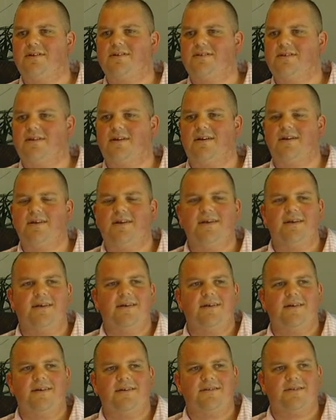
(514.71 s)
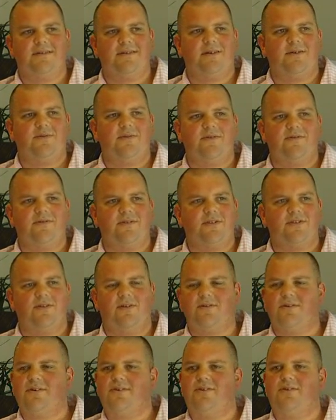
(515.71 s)
It's whether it's
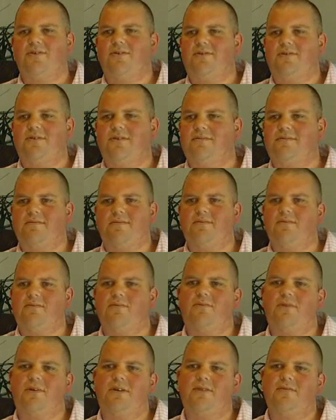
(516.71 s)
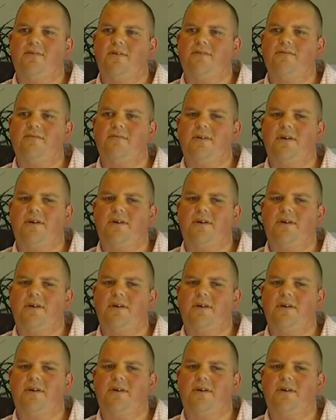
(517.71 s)
soccer, union, whatever.